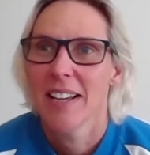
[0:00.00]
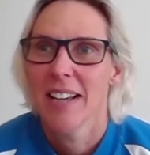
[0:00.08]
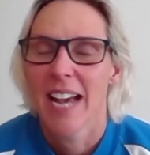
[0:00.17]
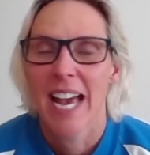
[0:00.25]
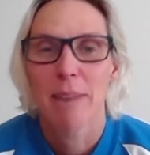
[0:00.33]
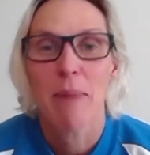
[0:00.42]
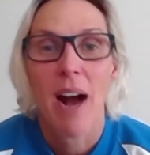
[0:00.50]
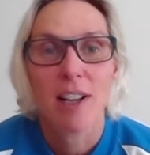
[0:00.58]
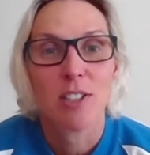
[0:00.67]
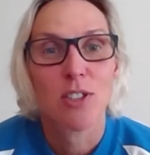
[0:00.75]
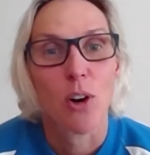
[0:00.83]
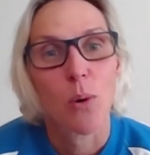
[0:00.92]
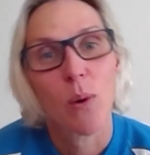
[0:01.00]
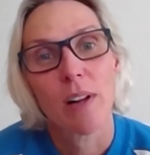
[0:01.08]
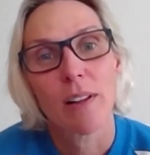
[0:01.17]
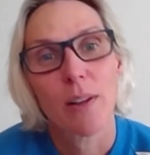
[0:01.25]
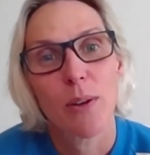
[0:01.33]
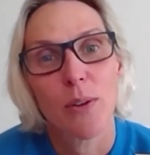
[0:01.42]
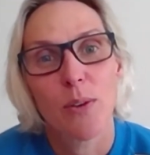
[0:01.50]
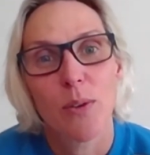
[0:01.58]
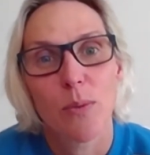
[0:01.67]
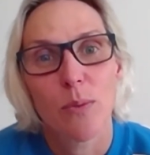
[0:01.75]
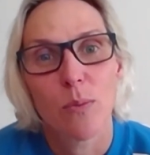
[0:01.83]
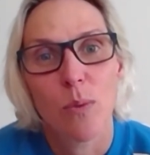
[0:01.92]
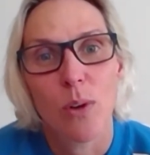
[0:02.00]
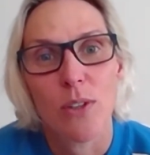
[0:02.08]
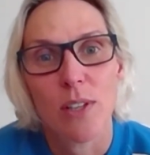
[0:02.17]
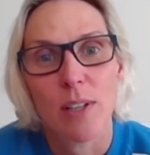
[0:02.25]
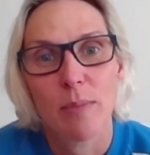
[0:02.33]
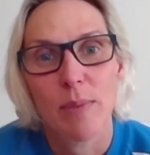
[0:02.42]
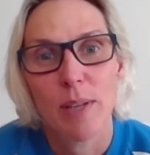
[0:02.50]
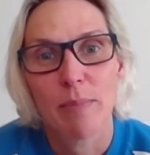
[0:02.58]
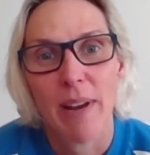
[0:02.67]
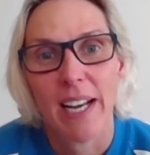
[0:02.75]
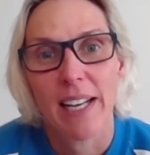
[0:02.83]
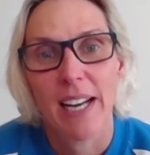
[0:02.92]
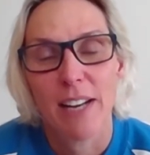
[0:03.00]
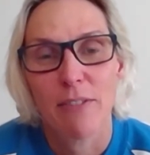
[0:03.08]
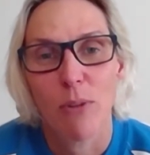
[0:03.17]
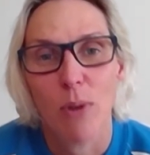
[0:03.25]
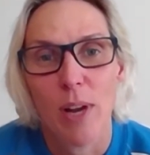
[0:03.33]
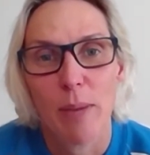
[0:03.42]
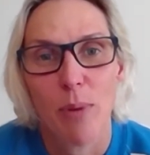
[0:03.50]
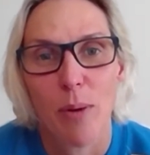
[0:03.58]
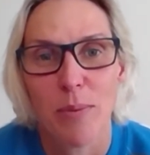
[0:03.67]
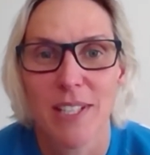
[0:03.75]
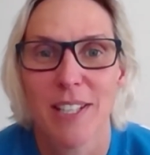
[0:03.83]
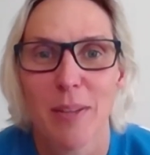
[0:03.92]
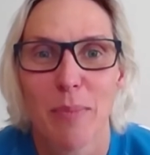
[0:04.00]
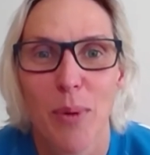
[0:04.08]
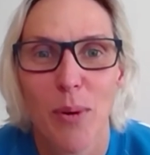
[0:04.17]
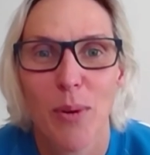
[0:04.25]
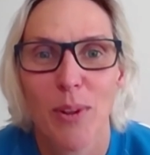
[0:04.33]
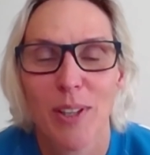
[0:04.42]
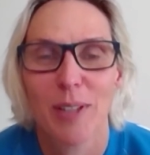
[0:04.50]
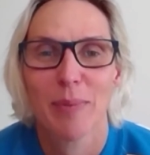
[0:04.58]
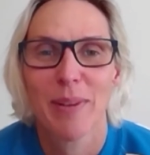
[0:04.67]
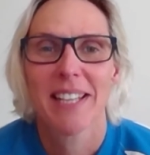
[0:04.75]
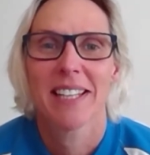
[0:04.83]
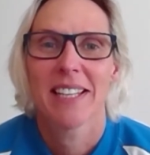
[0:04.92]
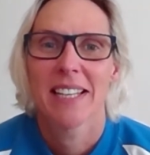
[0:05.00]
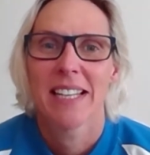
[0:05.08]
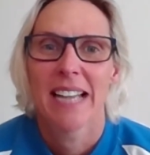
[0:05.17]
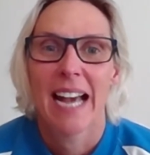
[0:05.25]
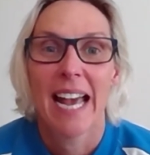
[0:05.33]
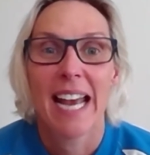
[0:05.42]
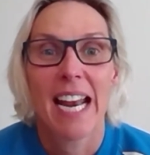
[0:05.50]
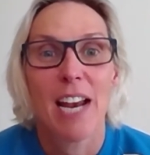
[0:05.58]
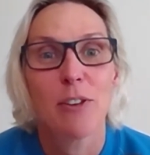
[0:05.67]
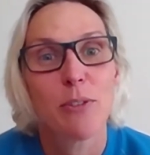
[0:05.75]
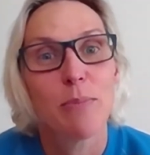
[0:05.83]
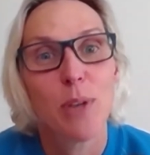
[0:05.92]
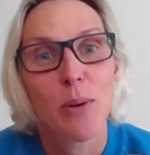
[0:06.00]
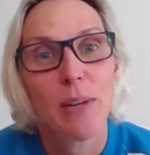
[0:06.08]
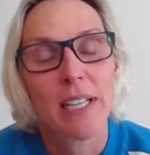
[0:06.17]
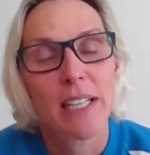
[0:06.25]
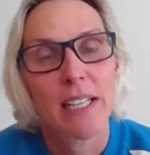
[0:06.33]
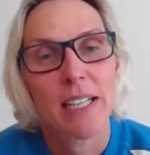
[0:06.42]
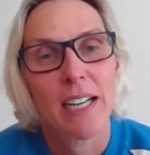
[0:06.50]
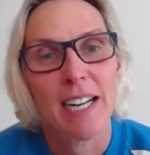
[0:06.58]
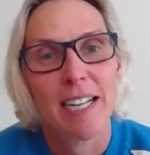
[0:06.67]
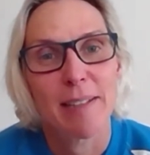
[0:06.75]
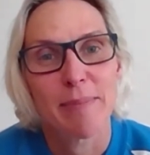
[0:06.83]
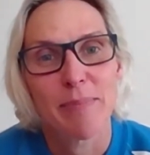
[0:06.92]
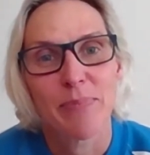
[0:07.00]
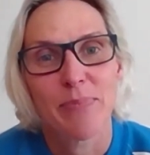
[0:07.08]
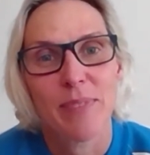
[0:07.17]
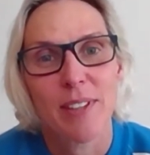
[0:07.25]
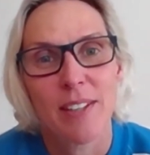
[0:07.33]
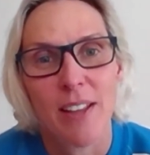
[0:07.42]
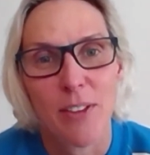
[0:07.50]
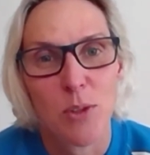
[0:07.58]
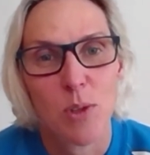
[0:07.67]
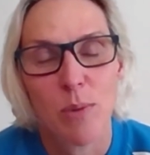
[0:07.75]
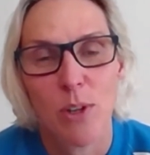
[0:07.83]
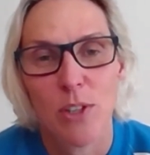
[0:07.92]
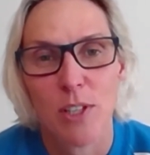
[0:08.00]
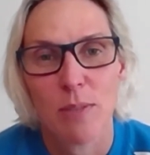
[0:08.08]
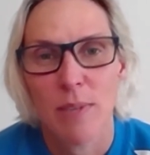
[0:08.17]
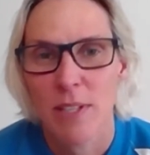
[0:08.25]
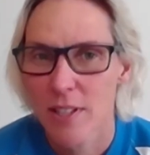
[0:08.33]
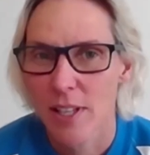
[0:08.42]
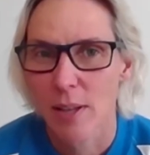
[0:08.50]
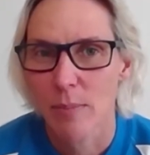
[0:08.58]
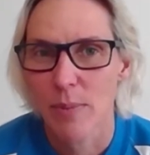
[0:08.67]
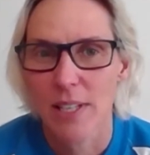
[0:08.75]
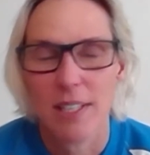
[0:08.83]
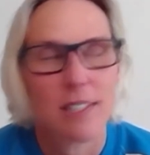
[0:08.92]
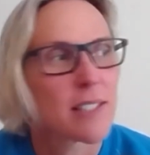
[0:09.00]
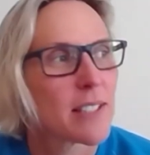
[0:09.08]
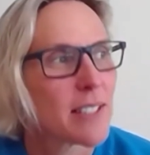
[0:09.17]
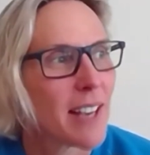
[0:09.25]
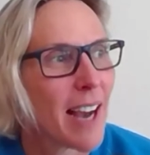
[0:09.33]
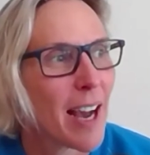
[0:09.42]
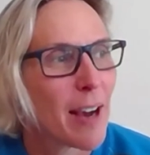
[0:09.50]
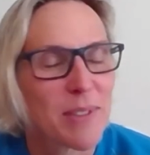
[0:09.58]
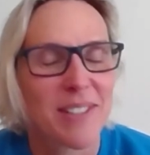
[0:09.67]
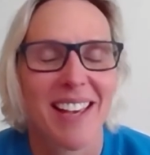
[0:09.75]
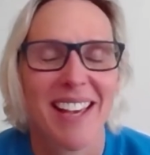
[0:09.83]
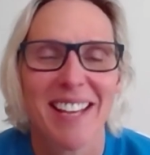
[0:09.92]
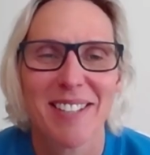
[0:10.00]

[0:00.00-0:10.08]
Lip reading: And Mark Stockwell, who was an Olympian back in 84, he pops into the pool a little bit. And Andrew Mewing, another swimmer who just missed the Olympics, is there.